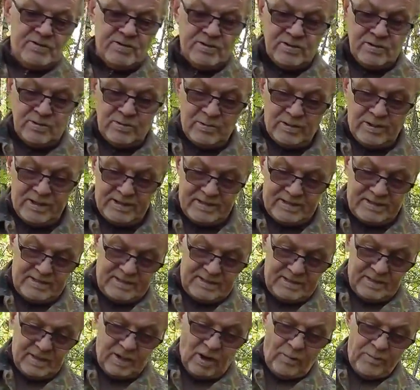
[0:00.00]
to uh,
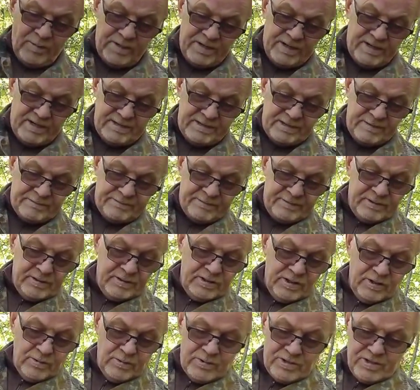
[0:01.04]
accommodate different
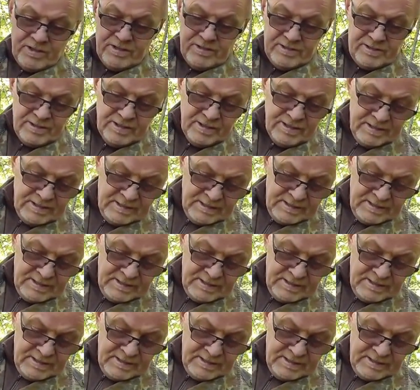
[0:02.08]
uses